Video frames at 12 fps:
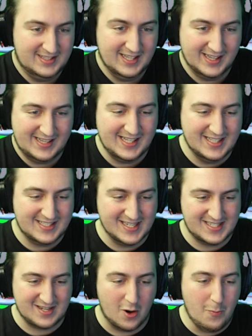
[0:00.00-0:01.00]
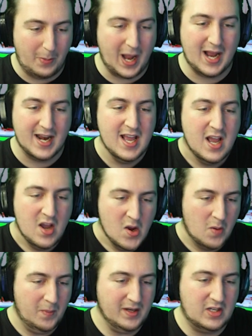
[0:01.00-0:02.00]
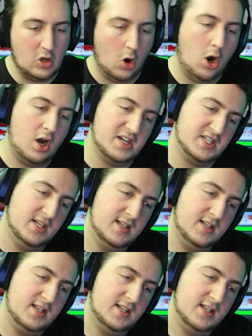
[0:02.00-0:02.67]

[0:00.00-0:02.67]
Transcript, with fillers: This is so bad. My God!